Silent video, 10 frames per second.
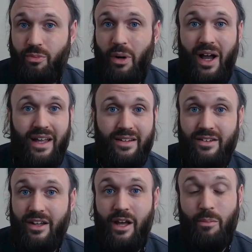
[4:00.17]
Old
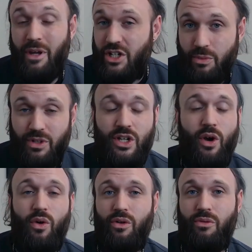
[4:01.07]
Spice, Mitchum
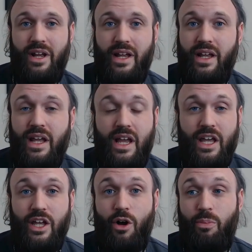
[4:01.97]
deodorant.
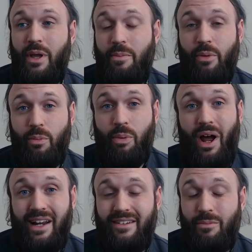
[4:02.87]
You know, people
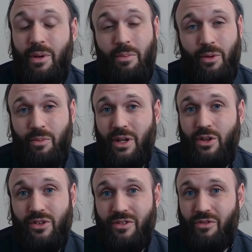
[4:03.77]
products that people have
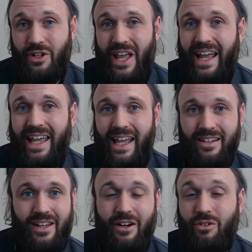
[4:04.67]
been using for
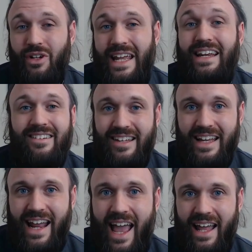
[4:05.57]
decades. They don't need to
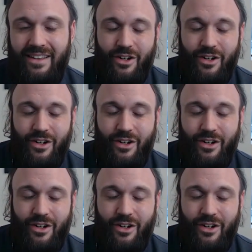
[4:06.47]
see an